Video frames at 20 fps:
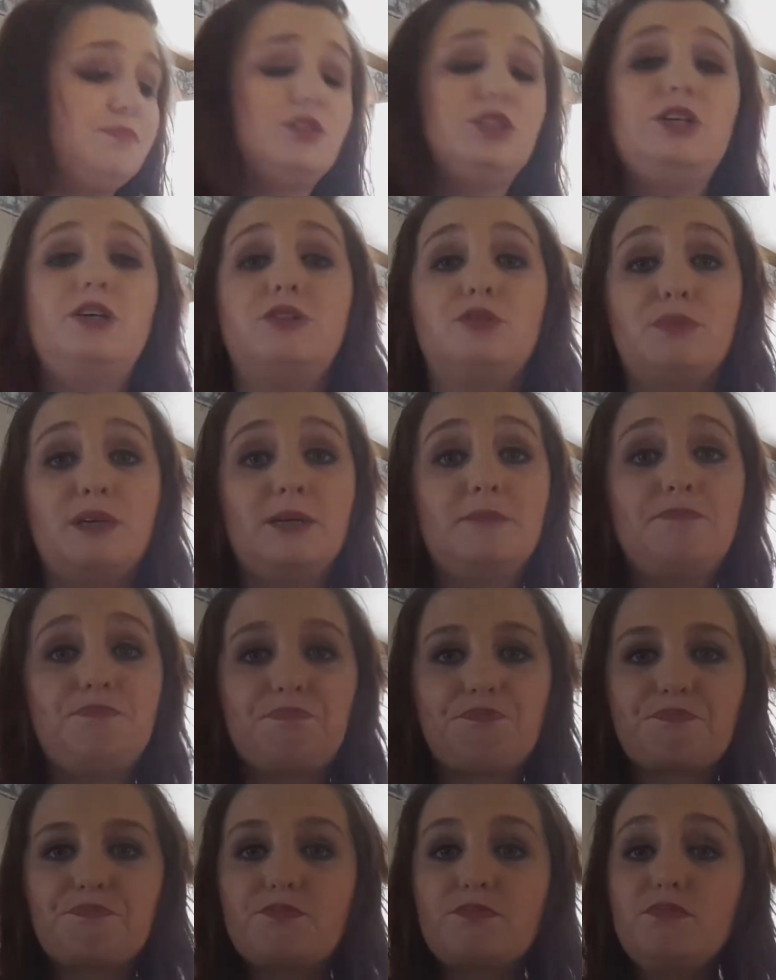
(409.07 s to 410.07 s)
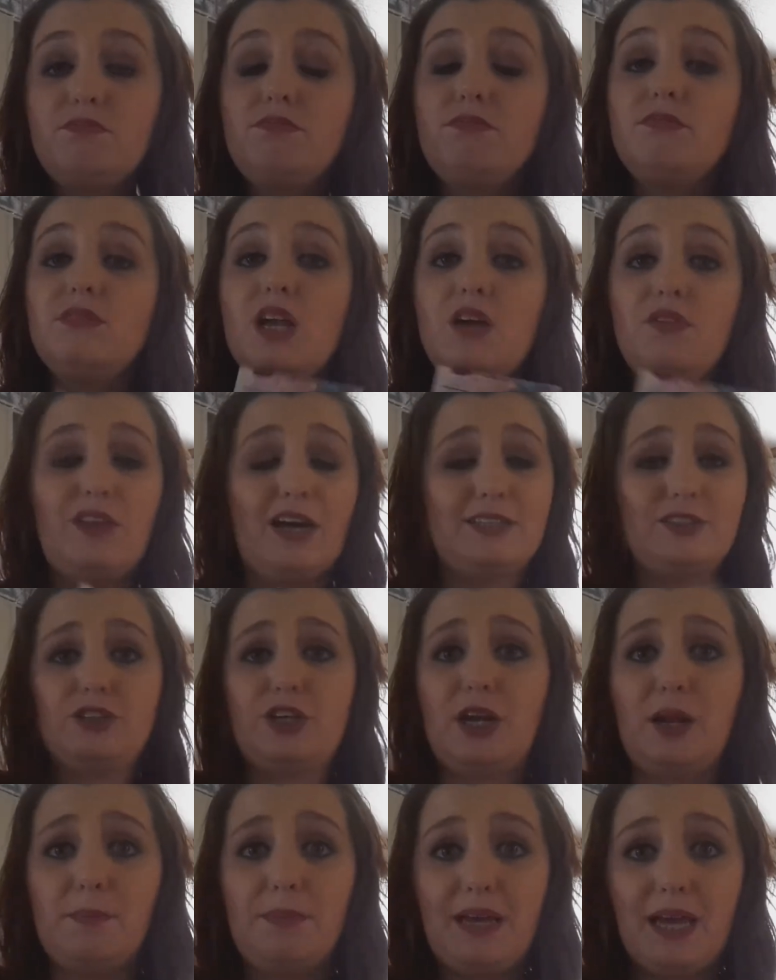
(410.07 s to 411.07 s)
excuse me, that's
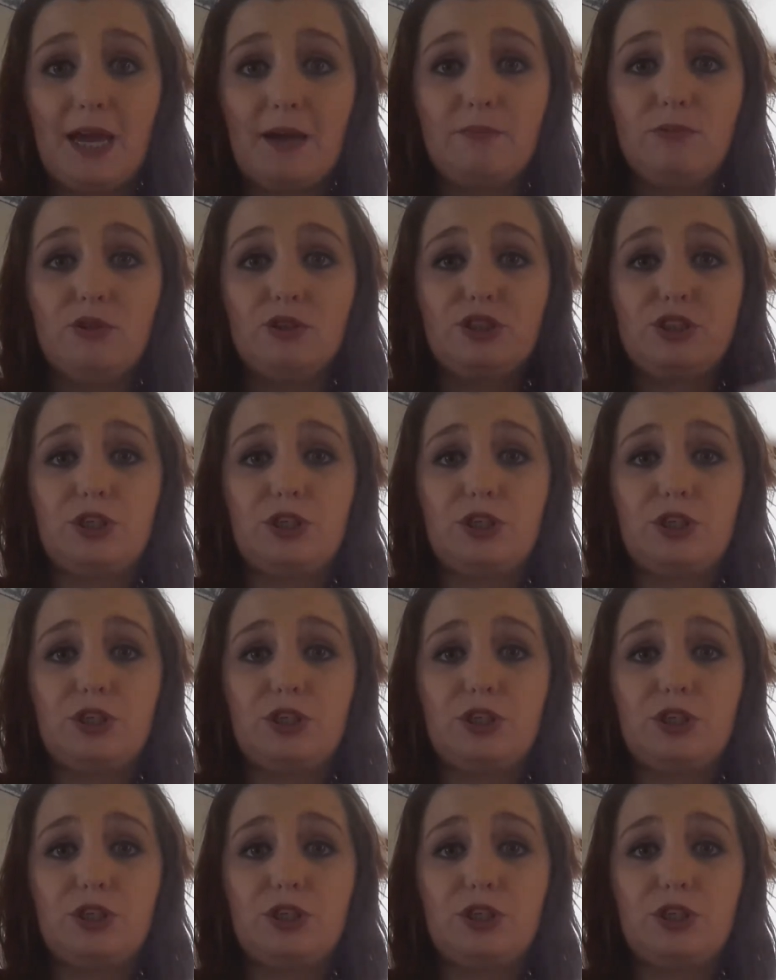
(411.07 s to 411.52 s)
going to be able